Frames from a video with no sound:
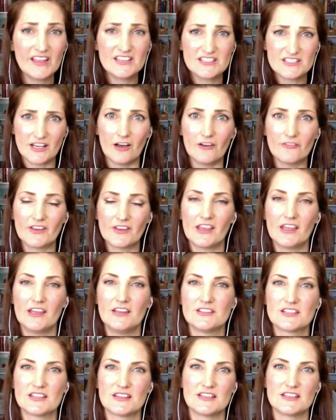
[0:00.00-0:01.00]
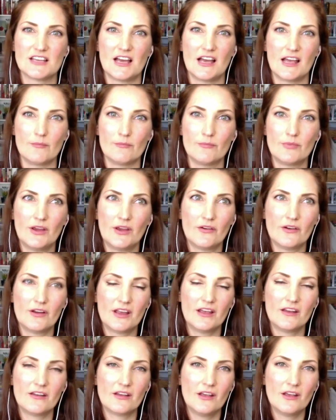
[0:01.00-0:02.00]
delving into the time
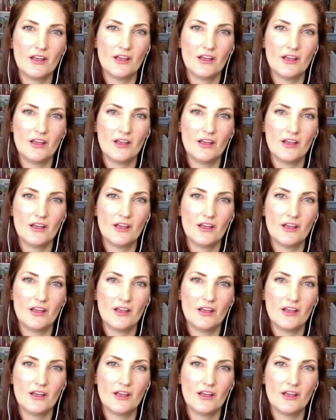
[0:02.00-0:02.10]
period,